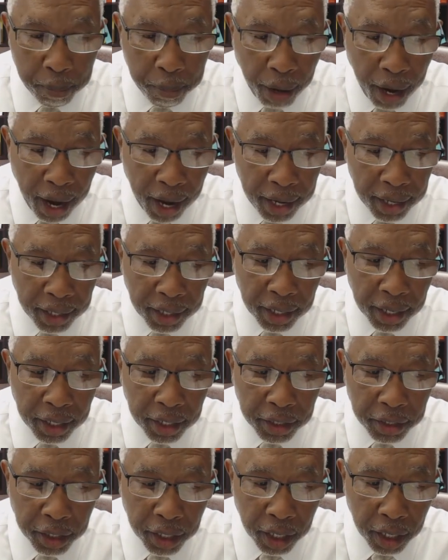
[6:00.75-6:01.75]
by
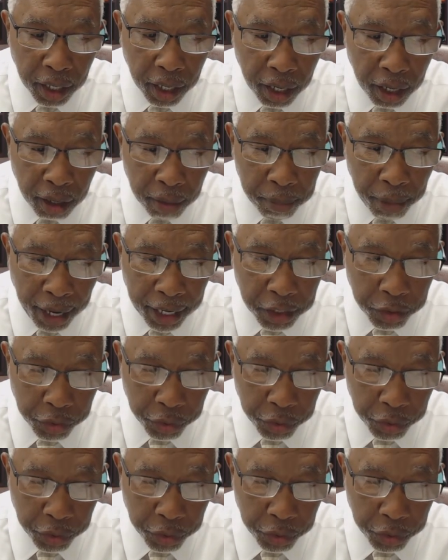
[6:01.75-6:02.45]
a